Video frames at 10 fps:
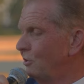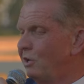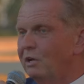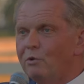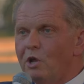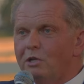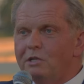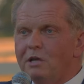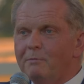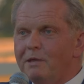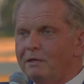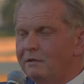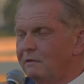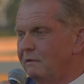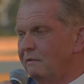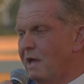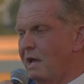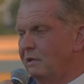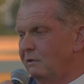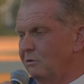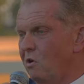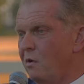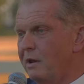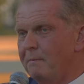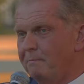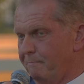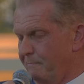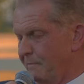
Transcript: So Nick went on to tell me that growing up,